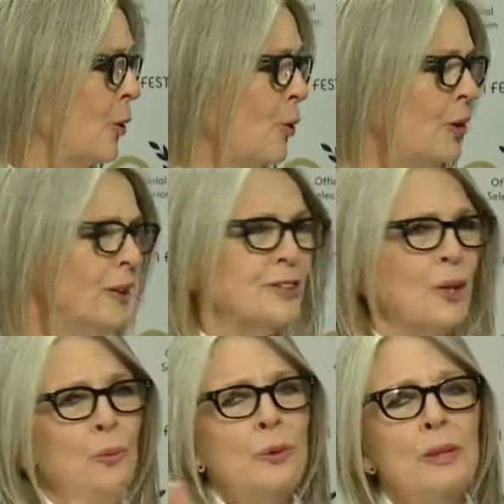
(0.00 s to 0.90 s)
or
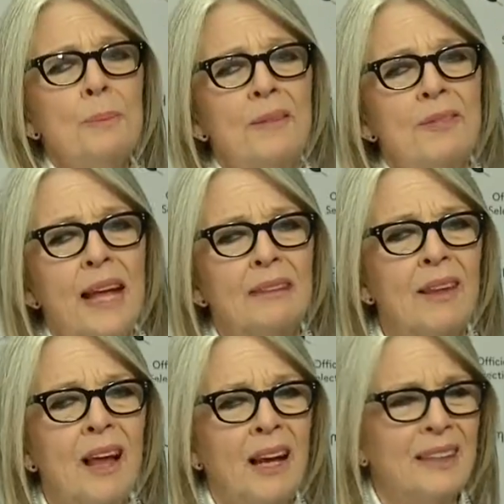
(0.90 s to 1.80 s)
don't worry about that
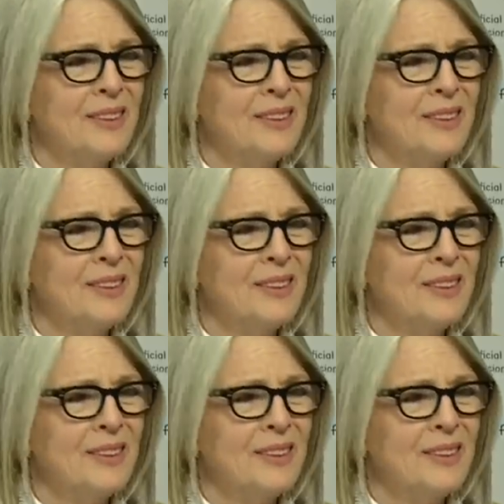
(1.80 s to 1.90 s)
line.